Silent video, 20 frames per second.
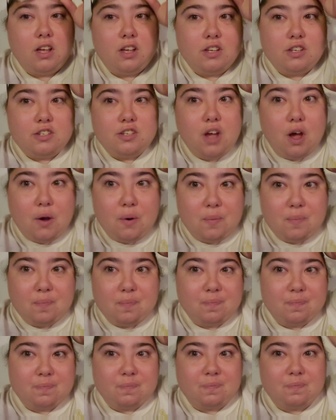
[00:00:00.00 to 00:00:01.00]
So,
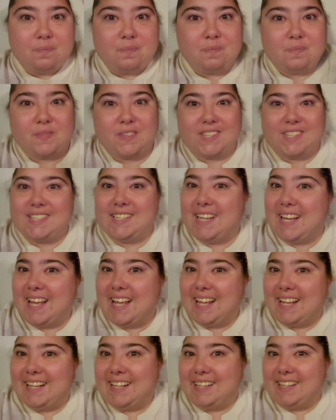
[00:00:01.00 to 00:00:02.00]

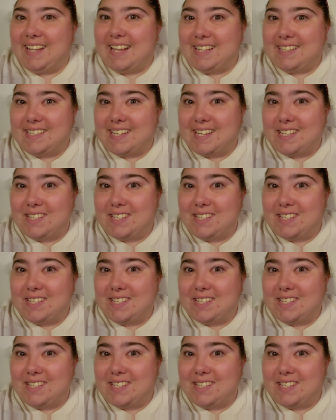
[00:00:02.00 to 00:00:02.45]
let's